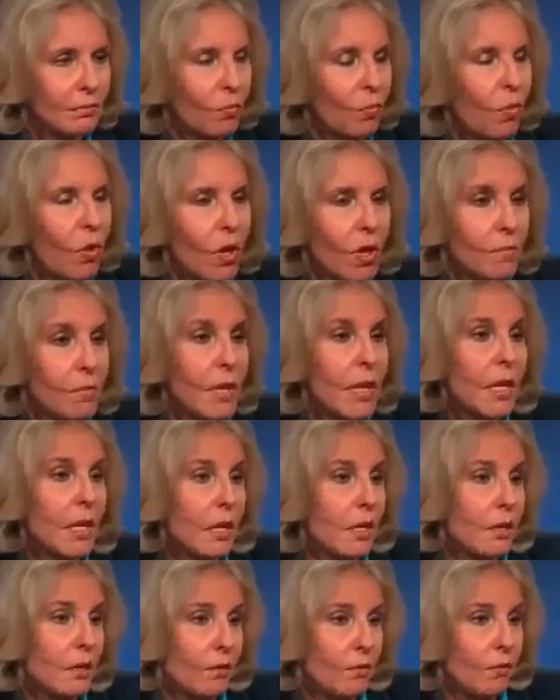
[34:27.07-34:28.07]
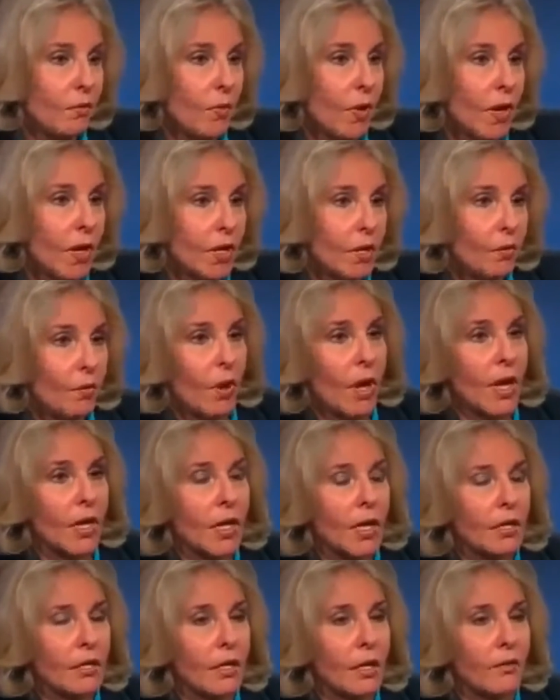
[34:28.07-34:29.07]
why me? Well, you why think do I
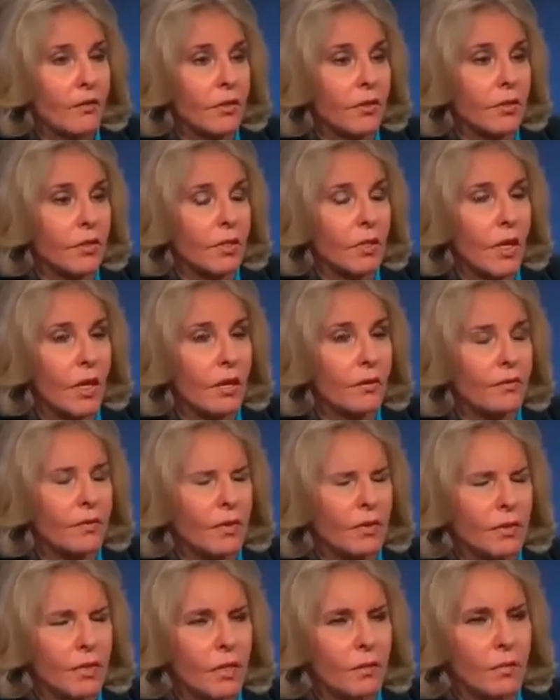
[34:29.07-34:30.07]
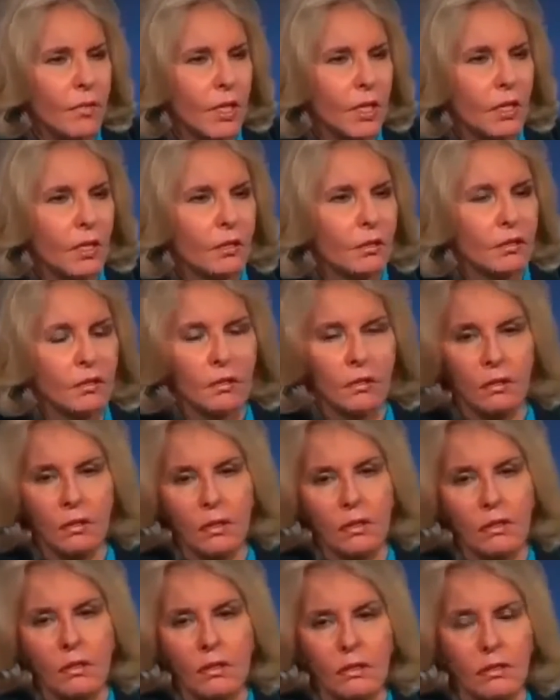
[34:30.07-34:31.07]
get to have a good yes. life and somebody yeah. else,
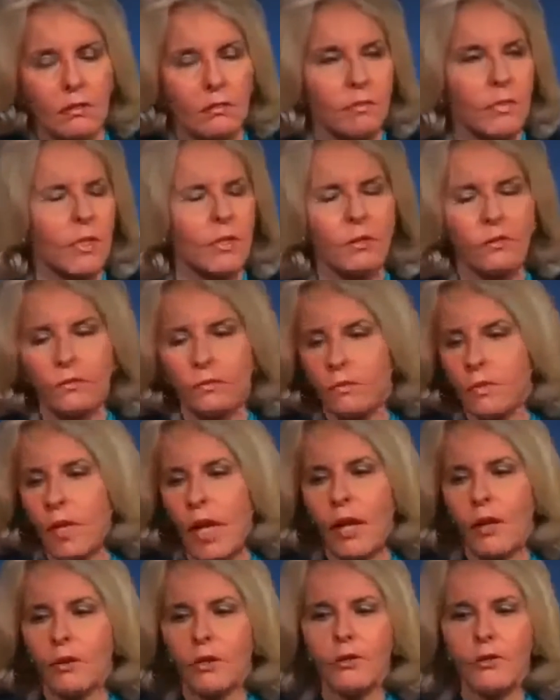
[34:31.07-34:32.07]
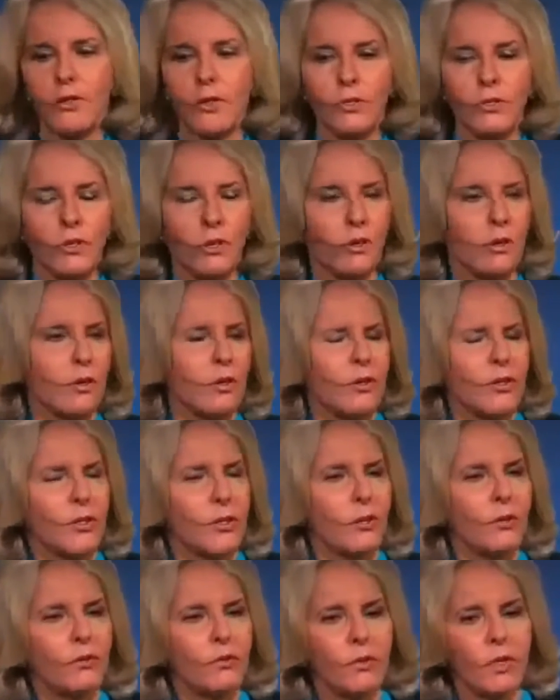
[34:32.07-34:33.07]
you know, no, I mean, loses all their
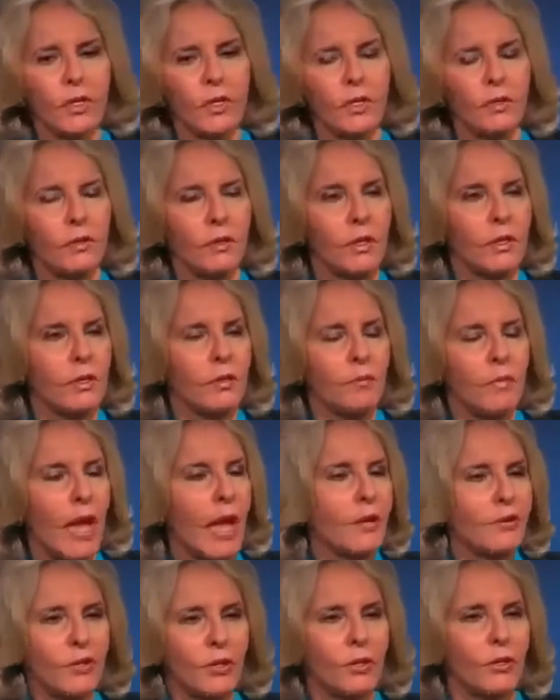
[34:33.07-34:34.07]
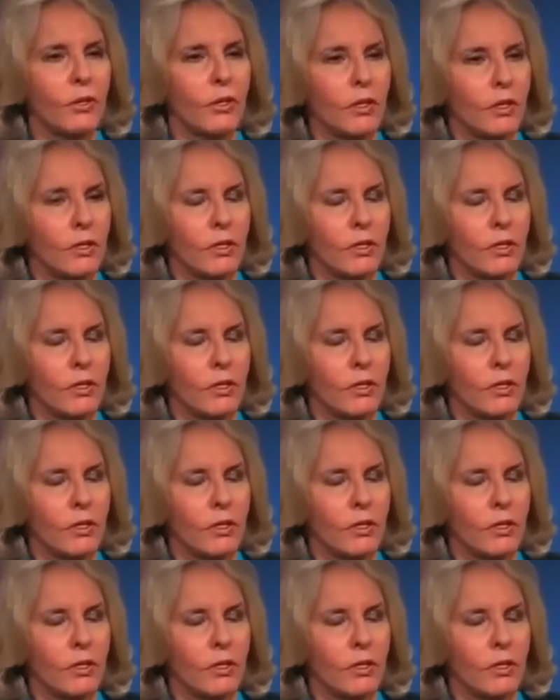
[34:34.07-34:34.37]
children in, in, a massacre?